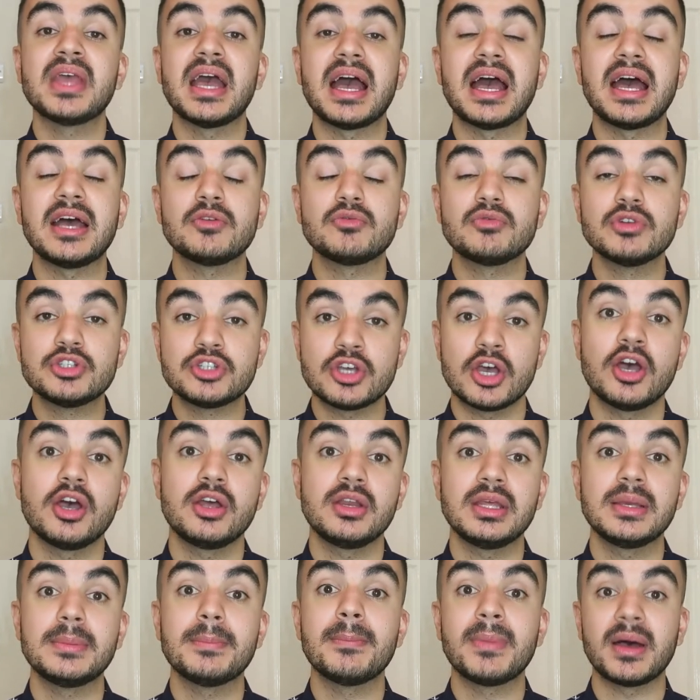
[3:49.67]
at
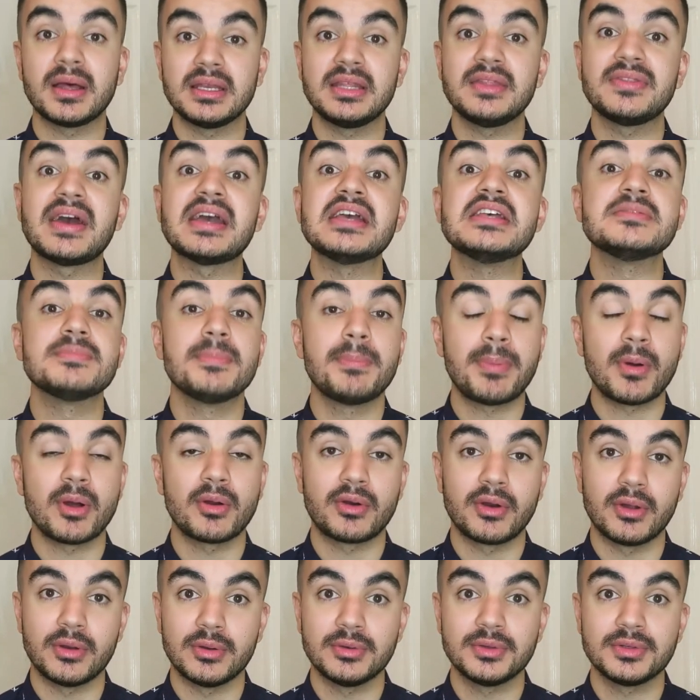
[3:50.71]
returning money that is
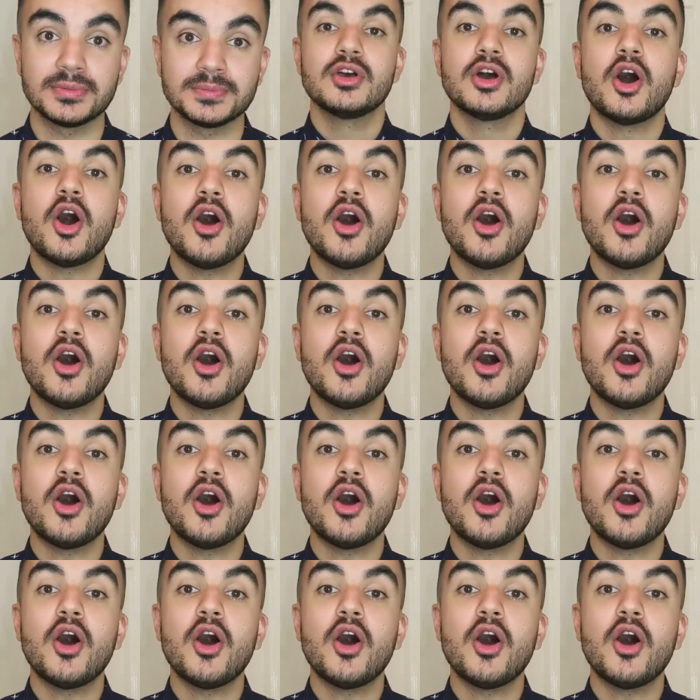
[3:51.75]
borrowed.